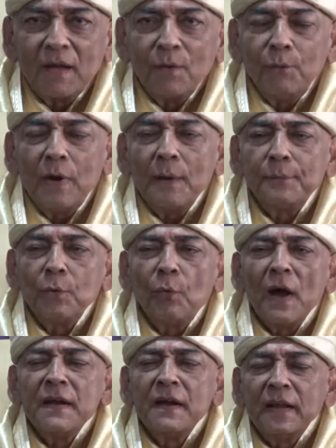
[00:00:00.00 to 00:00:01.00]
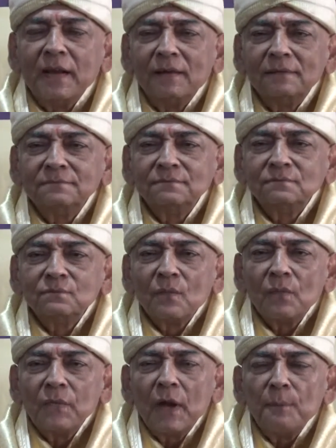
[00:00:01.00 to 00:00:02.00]
We have the winery.
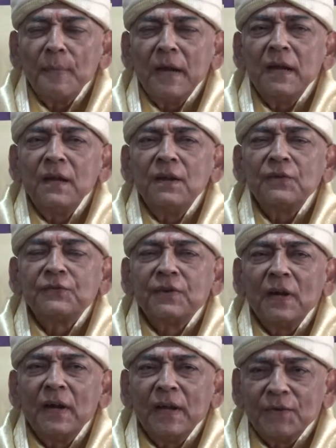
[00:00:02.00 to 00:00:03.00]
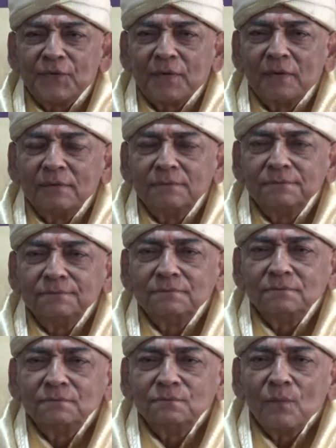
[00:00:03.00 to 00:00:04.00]
There are many distilleries
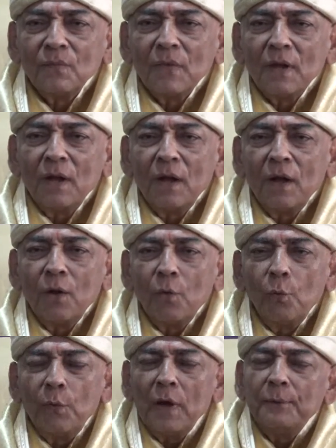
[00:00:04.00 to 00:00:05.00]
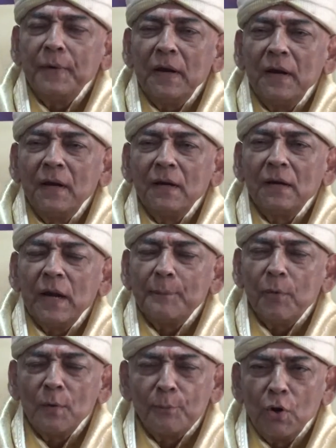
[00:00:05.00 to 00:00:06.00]
where we keep
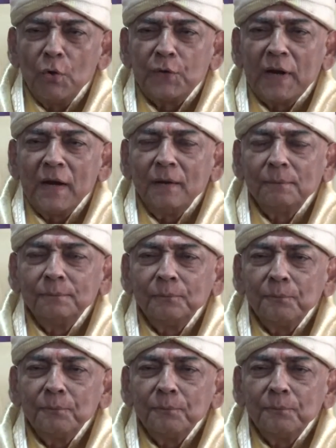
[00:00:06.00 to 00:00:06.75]
on polluting.